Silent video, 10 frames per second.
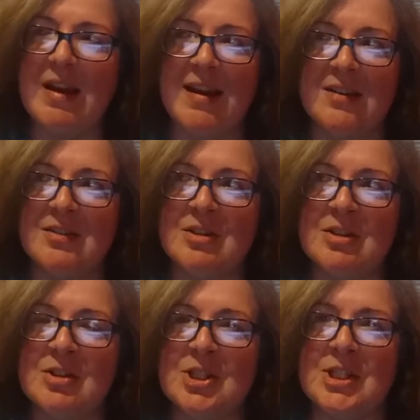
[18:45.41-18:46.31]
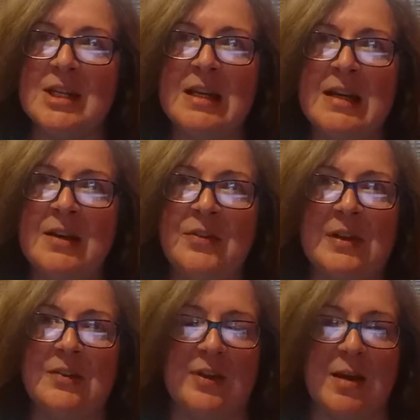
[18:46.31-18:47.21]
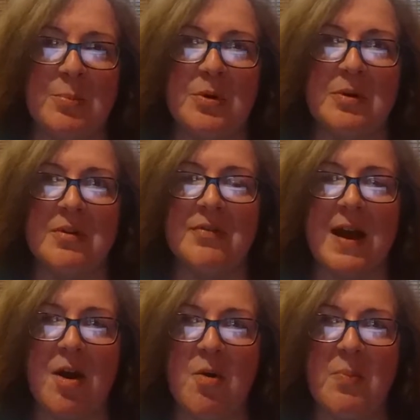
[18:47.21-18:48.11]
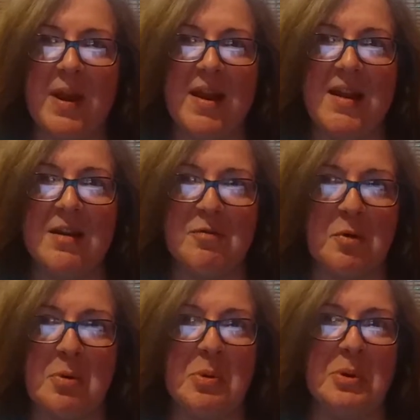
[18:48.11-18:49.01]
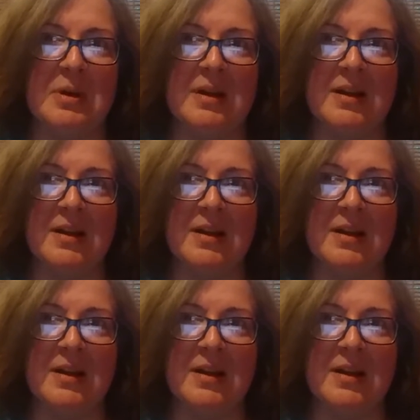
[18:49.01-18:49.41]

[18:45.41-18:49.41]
and she is an example of how paying it forward